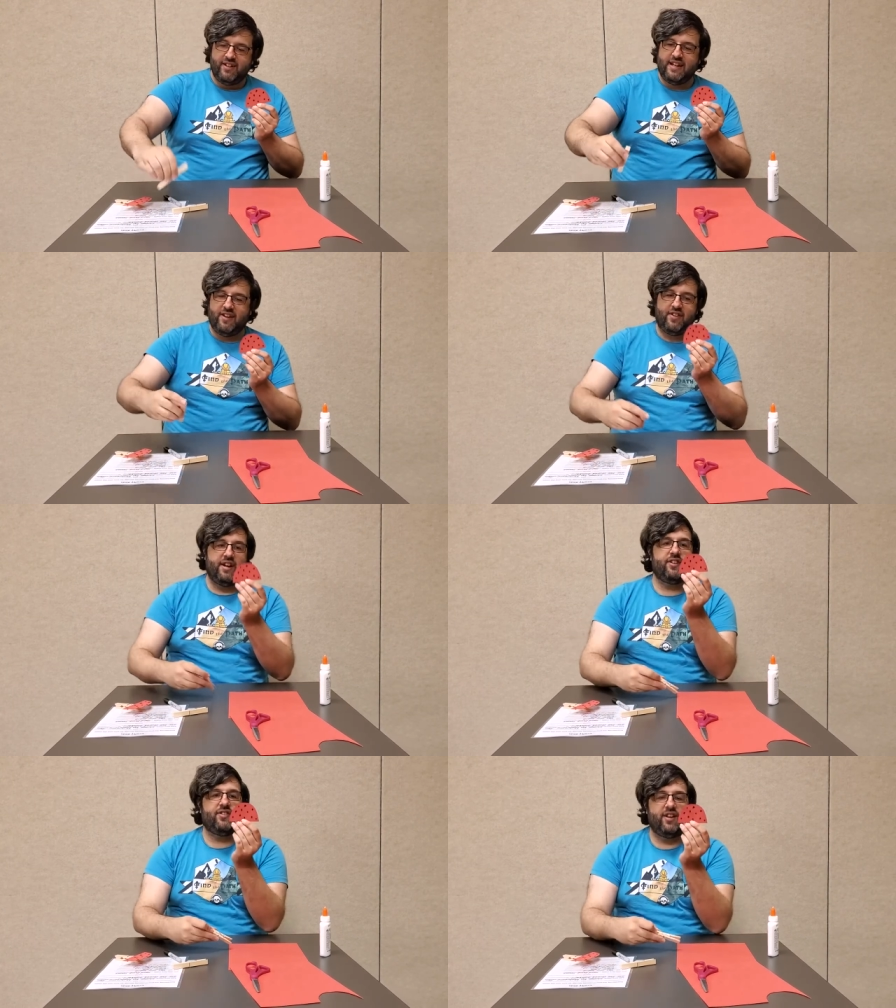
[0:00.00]
Now the
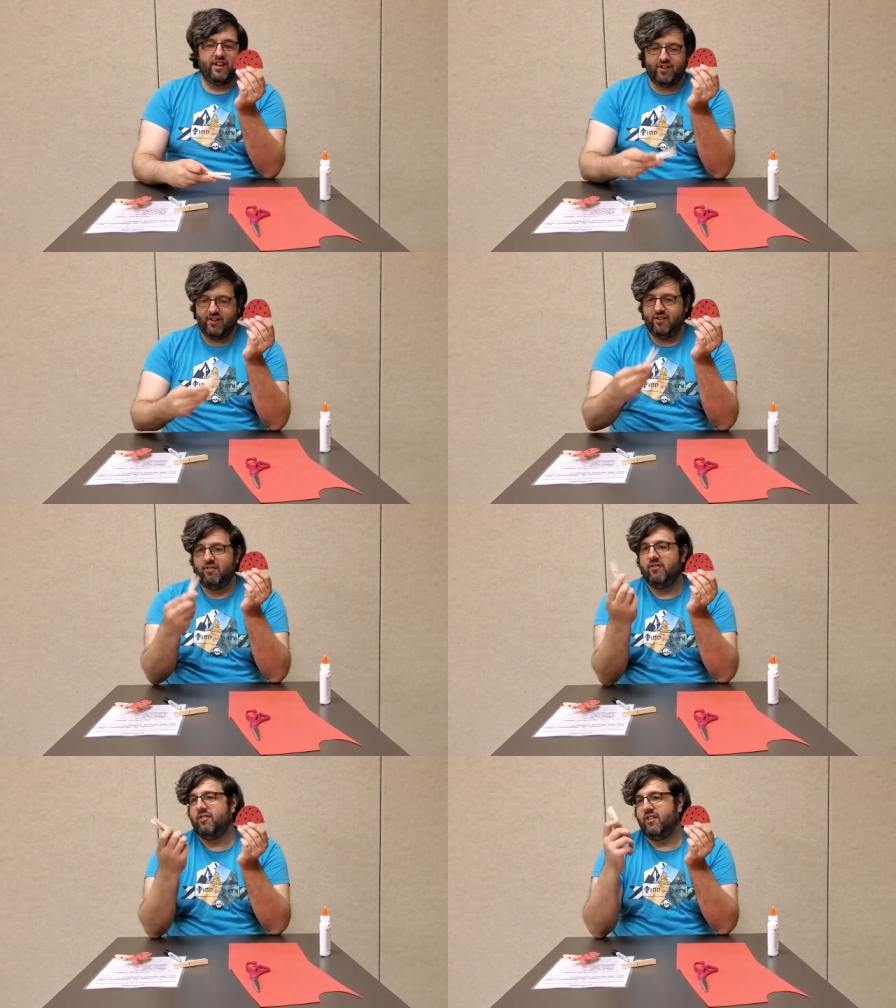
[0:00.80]
next thing you
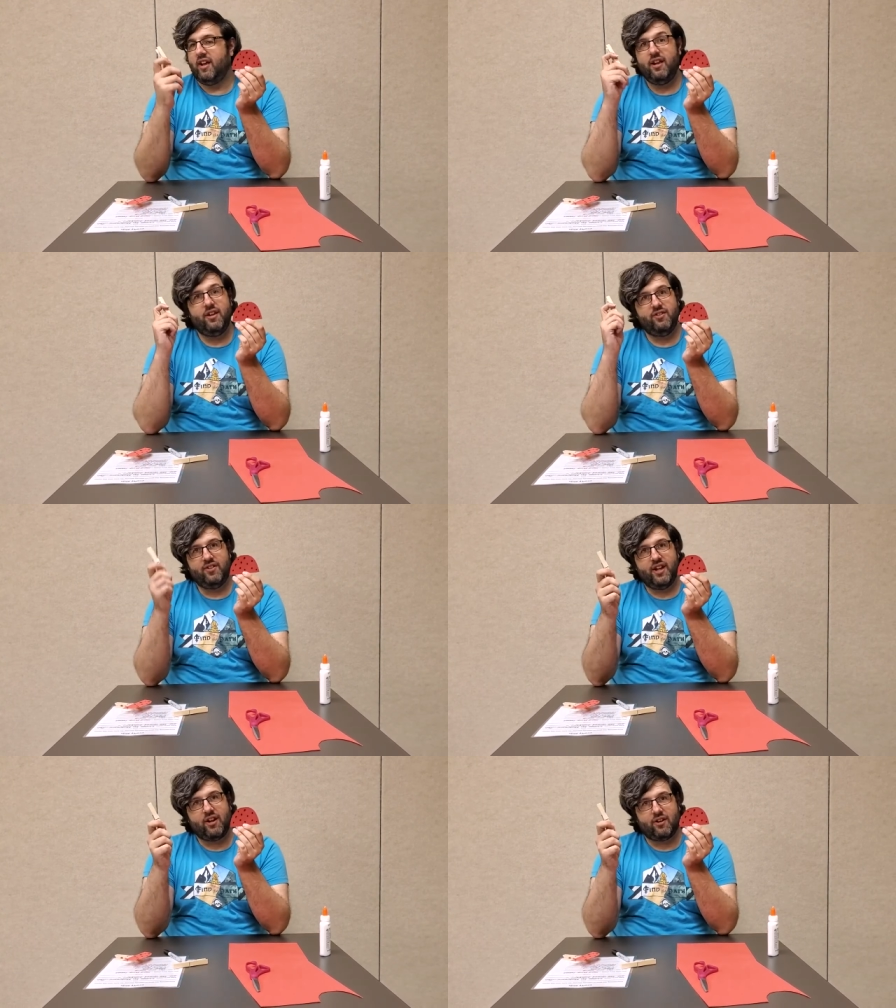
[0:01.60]
do is you
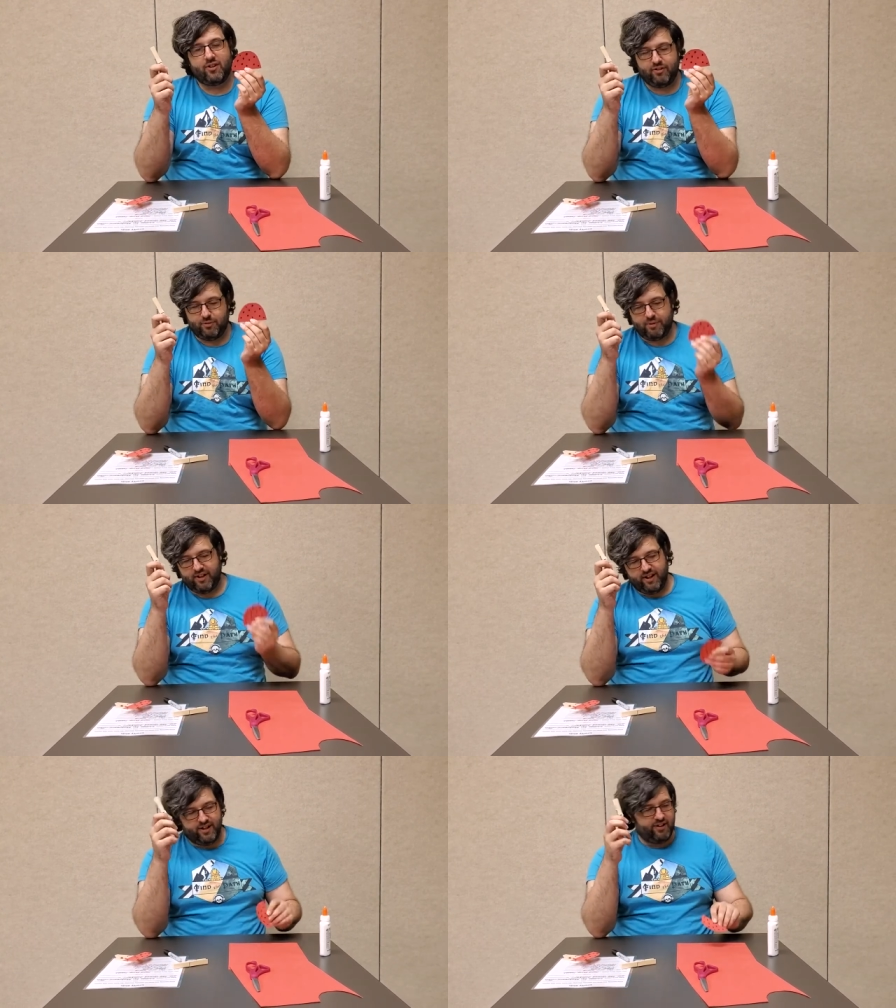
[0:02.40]
take our
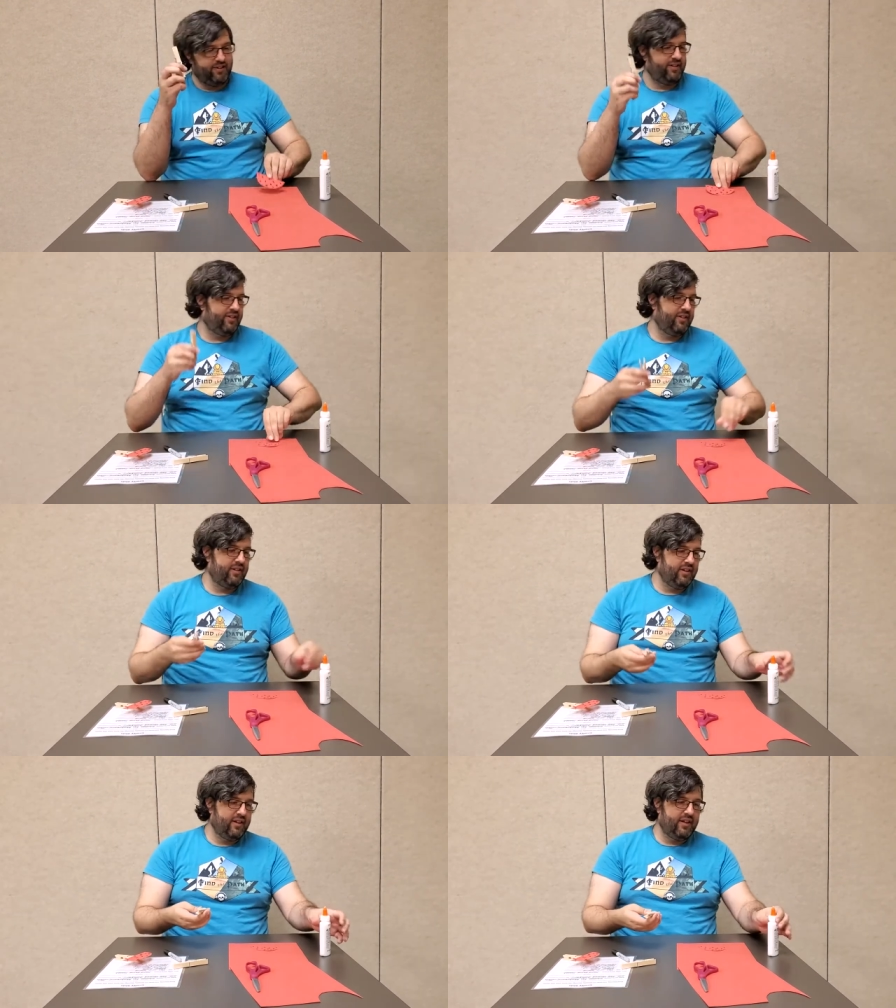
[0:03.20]
clothespin here mm -hmm.